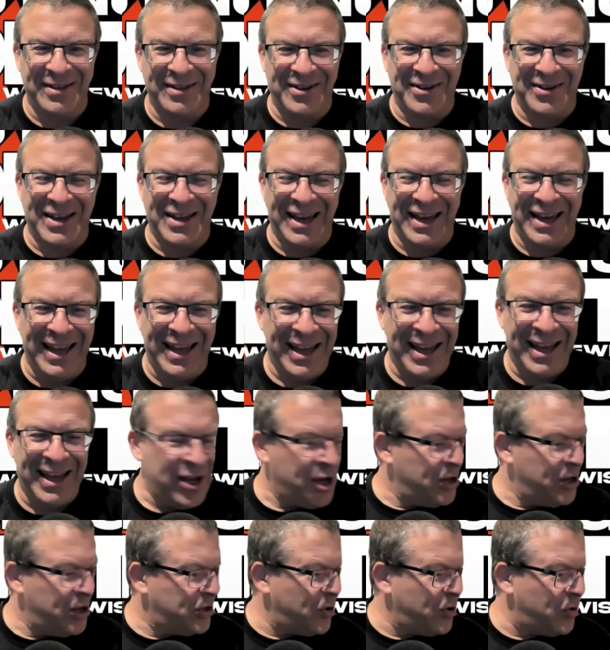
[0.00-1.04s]
Okay.
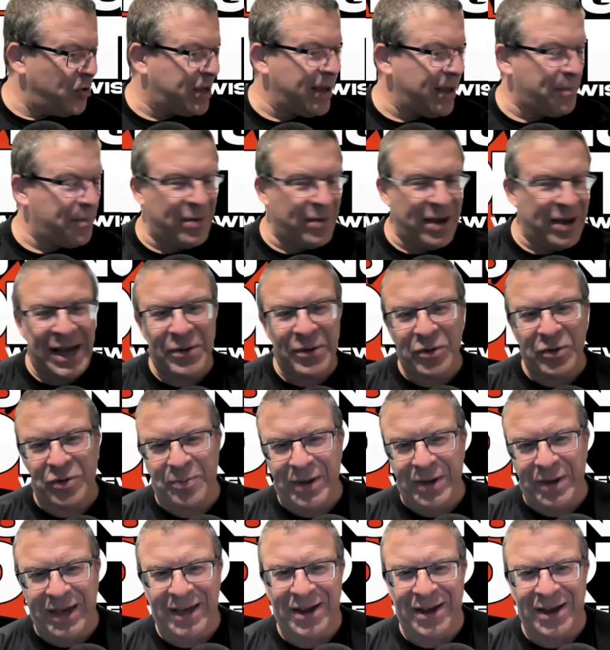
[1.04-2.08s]
Don't get mad with
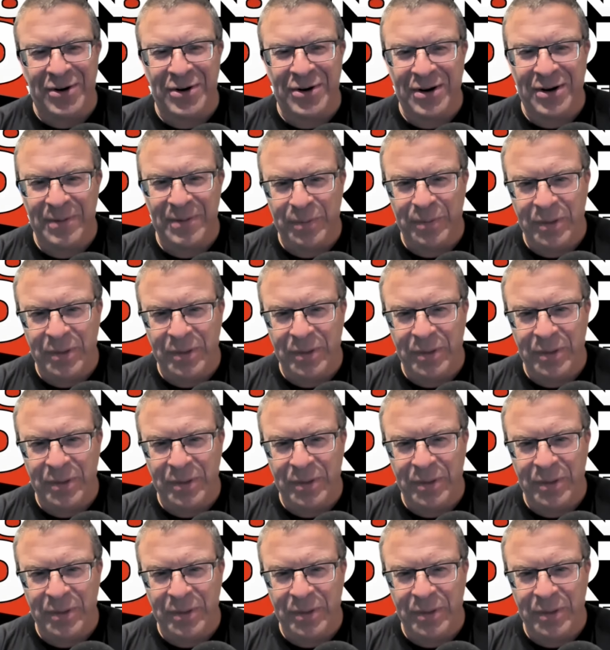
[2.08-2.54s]
me here,